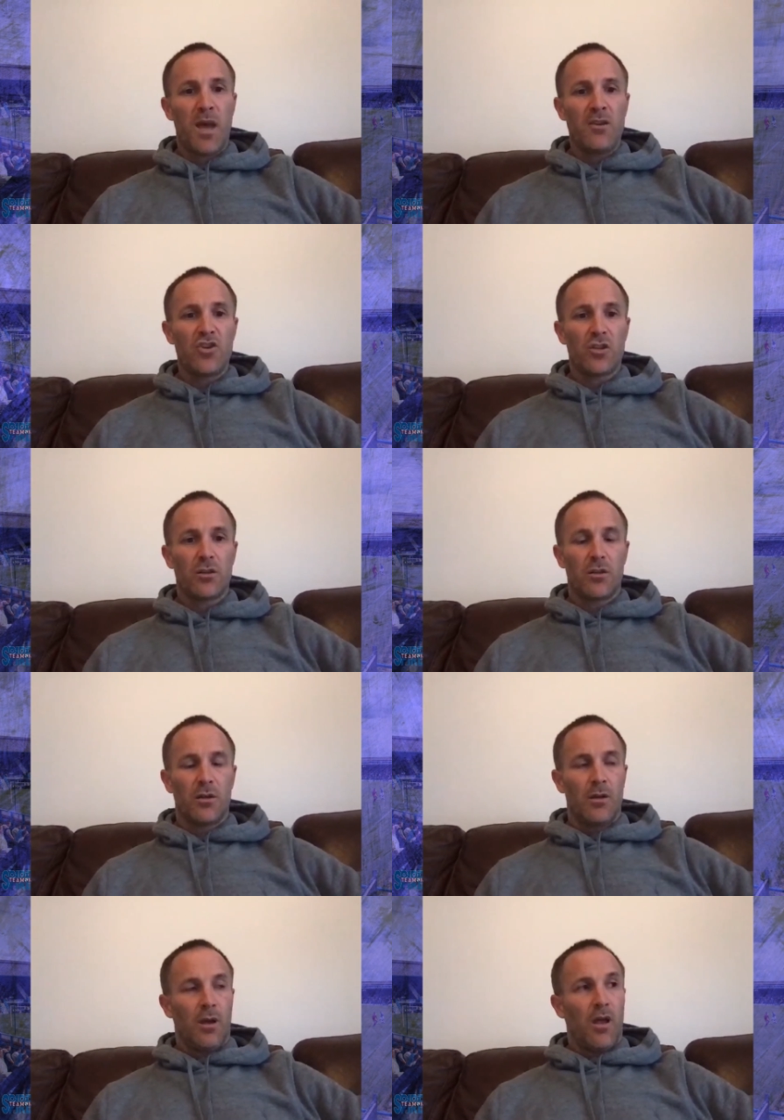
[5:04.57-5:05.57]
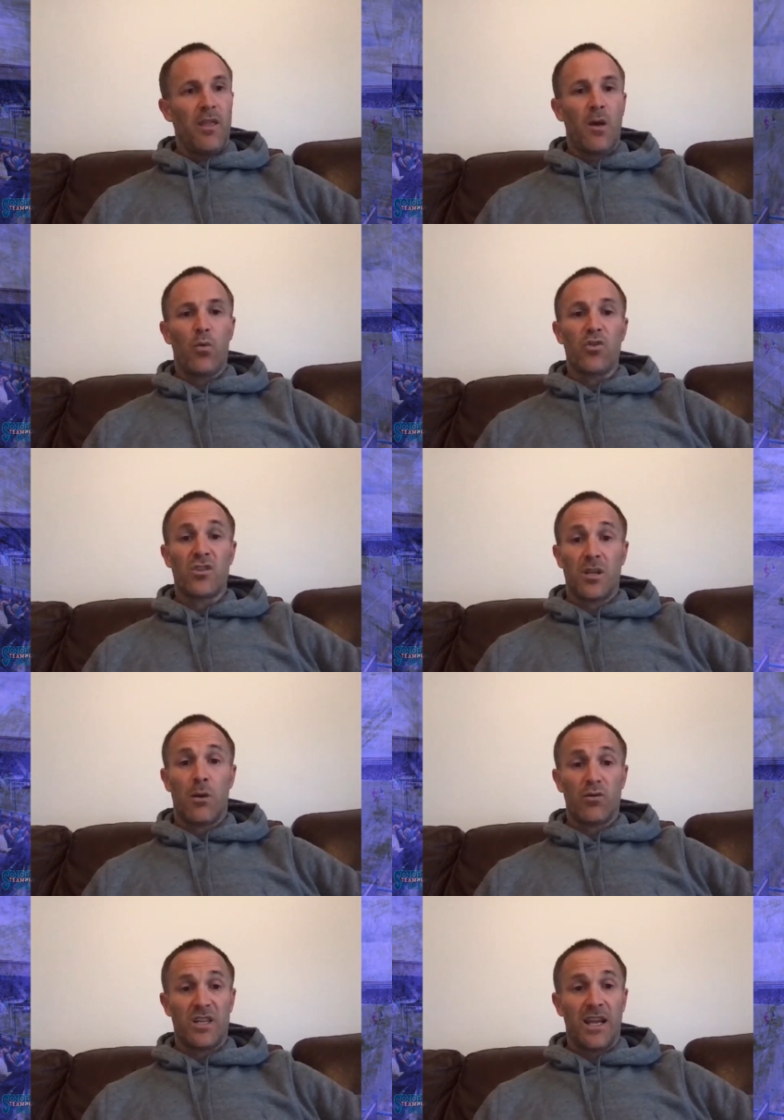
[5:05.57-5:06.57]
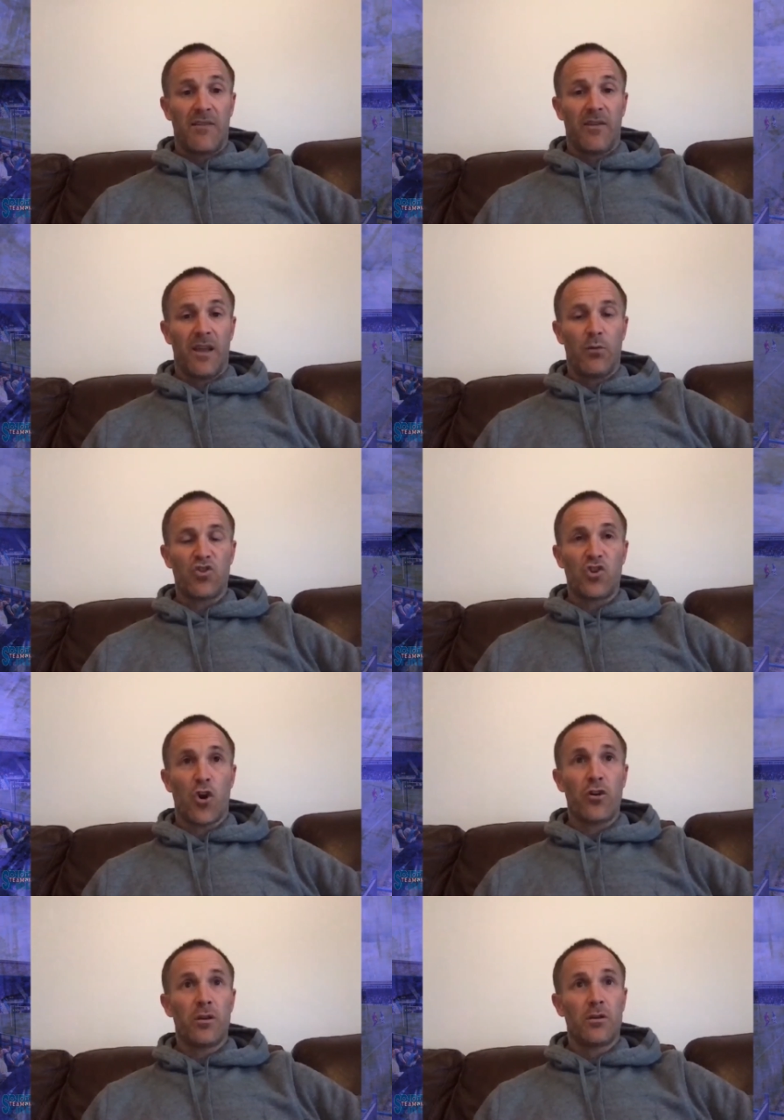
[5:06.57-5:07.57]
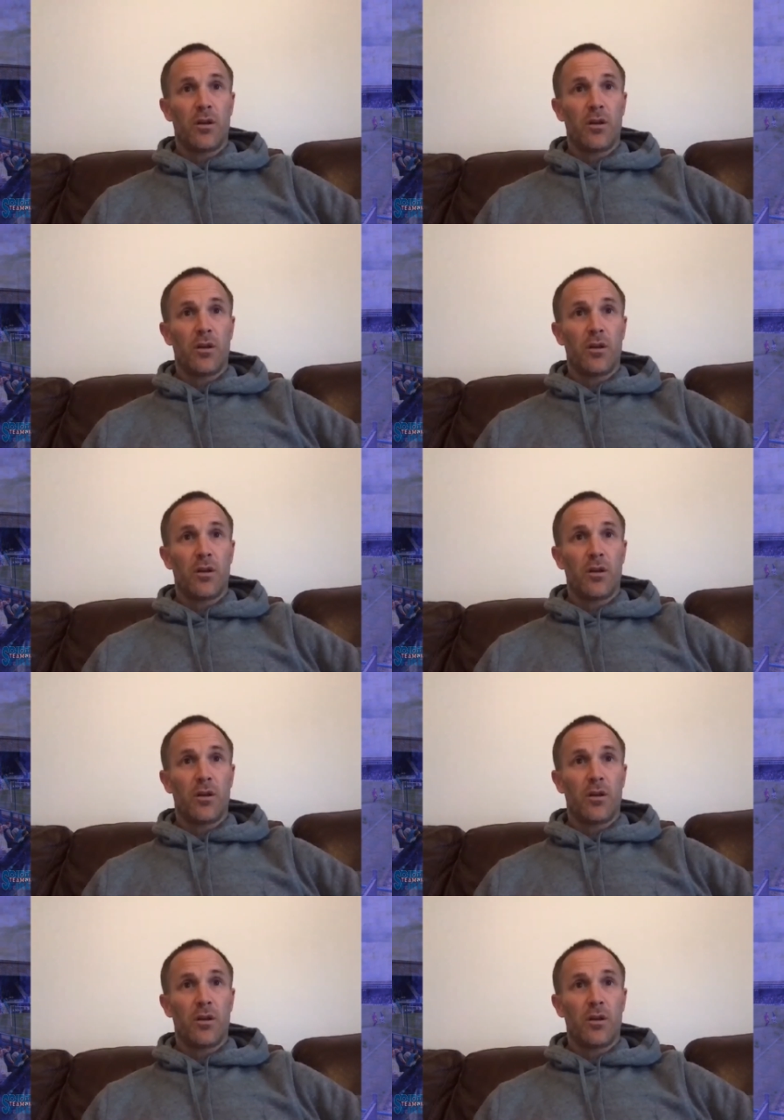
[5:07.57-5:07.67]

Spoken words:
bench, and that was the gaffer. That was John.